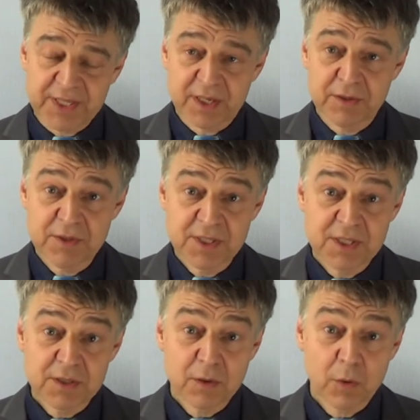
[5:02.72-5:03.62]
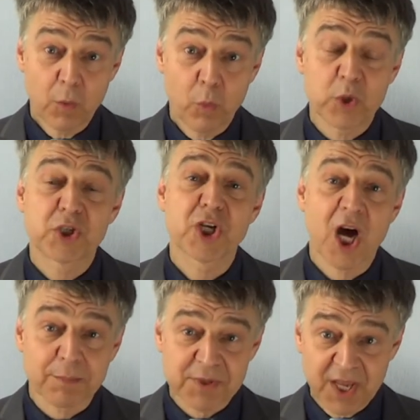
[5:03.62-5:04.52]
nose with
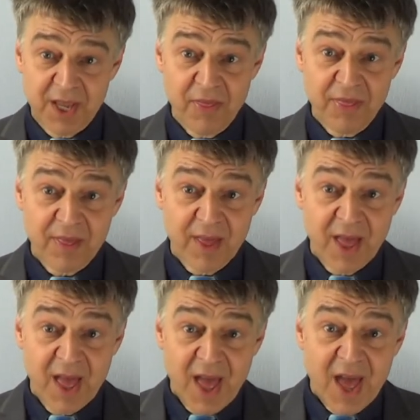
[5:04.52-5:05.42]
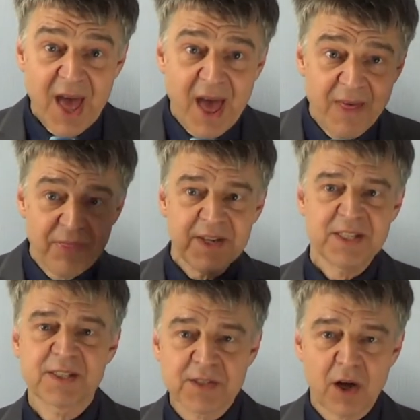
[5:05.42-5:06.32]
sharp teeth and the
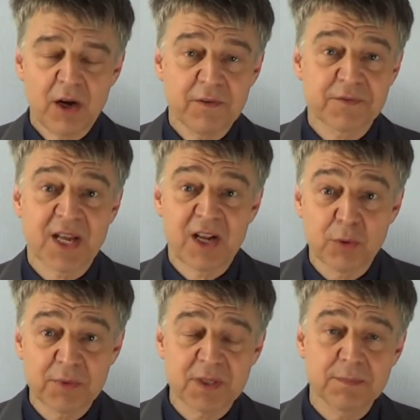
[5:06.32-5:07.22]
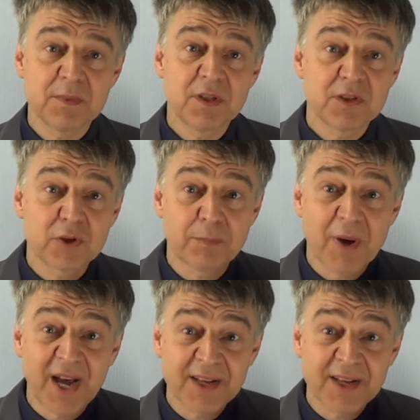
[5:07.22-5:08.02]
dissolved aluminum to bind.